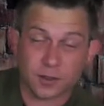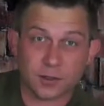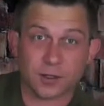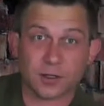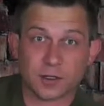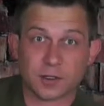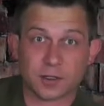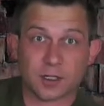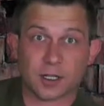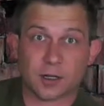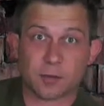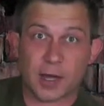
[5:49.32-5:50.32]
So this is
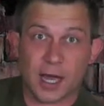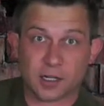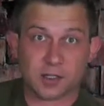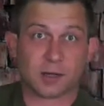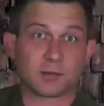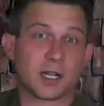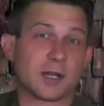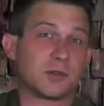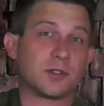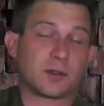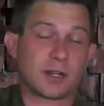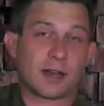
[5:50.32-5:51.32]
a good batch.
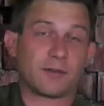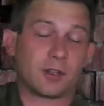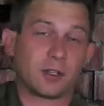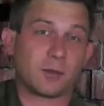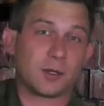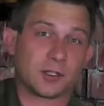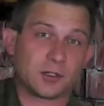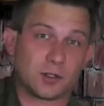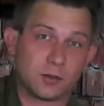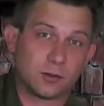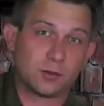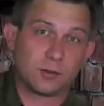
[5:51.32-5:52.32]
Sometimes you can have a little bit
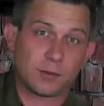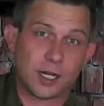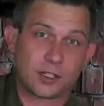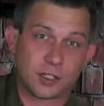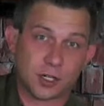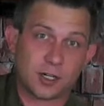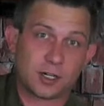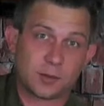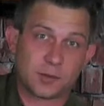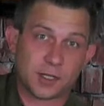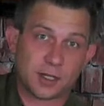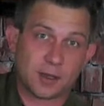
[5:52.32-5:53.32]
too much
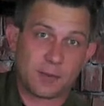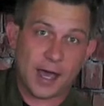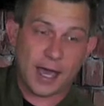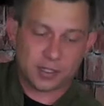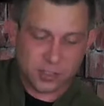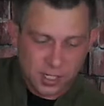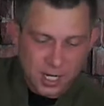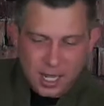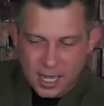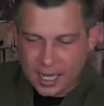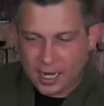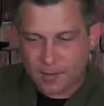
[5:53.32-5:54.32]
herbs in the batch
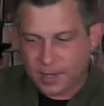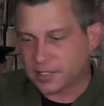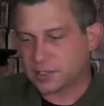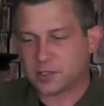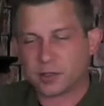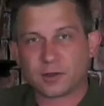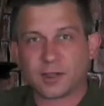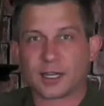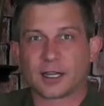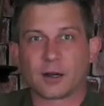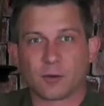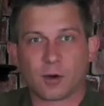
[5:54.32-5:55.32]
and it makes it too
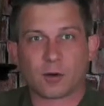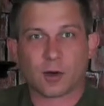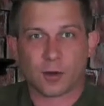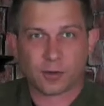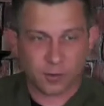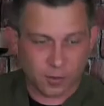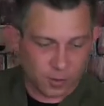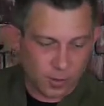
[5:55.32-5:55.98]
thick and it won't go through.